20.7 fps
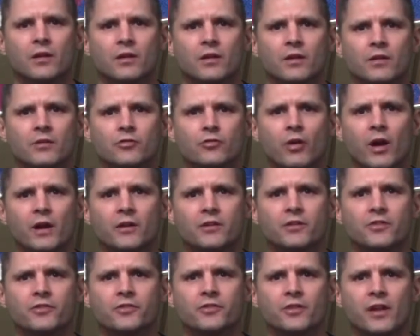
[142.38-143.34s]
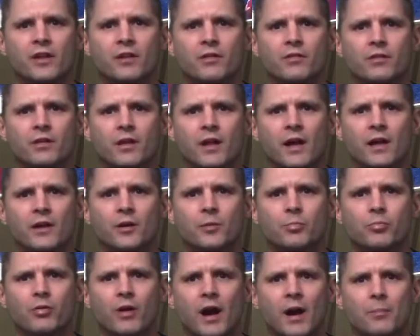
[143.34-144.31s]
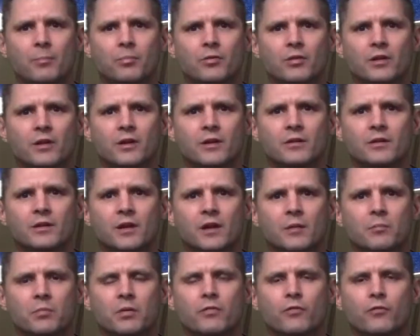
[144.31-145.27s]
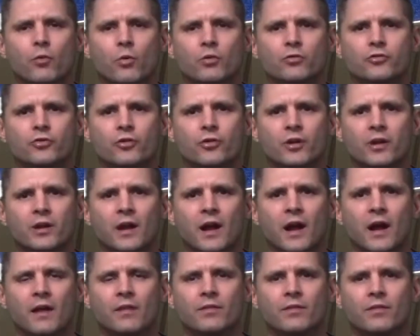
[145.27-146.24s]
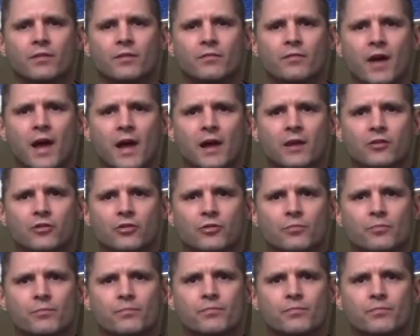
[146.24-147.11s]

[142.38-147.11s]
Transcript: try to center the liner properly before turning on the vacuum.